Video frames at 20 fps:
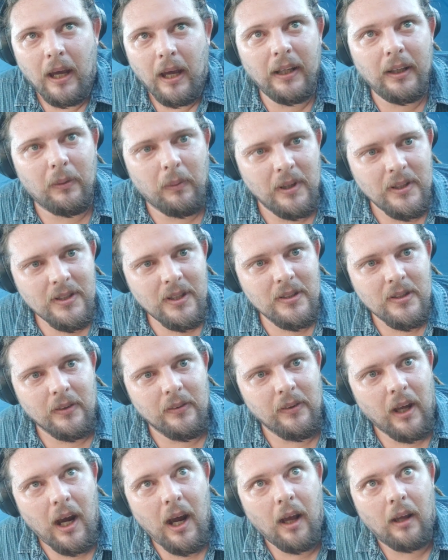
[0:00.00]
any questions
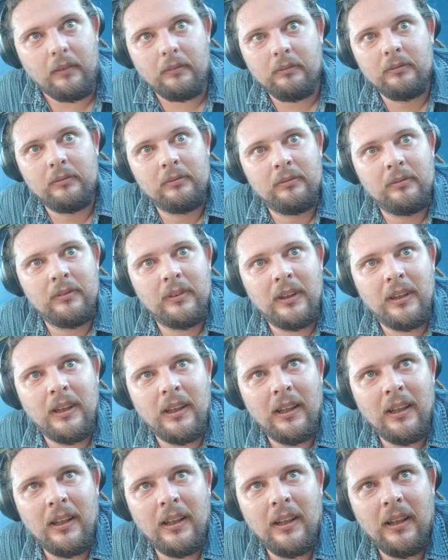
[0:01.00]
on that?
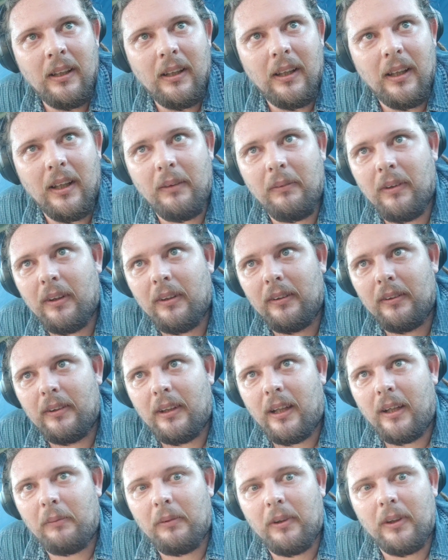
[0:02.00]

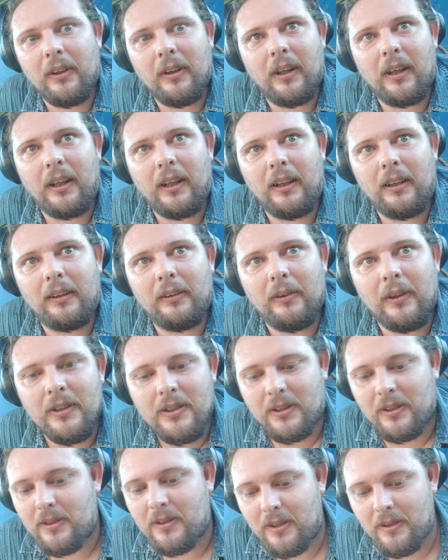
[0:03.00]
Anyone got any
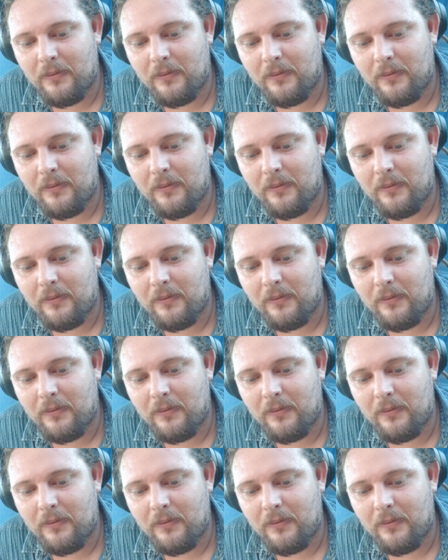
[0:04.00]
questions?